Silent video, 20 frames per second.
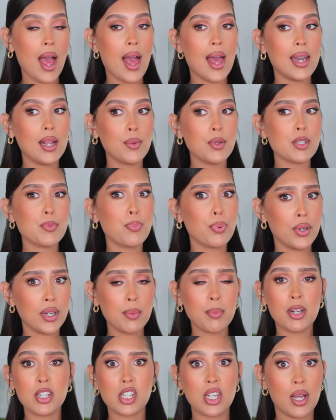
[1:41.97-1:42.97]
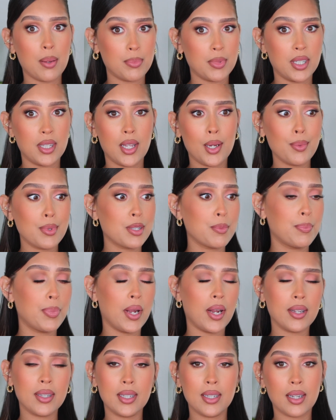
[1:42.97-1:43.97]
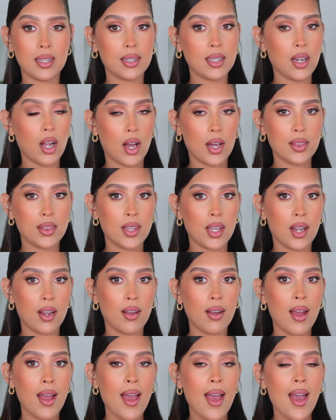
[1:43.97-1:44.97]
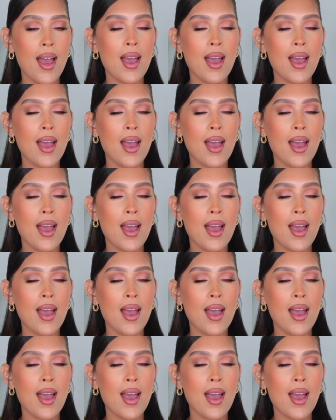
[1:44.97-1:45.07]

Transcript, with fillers: and it was pretty much empty. There was barely nothing on there.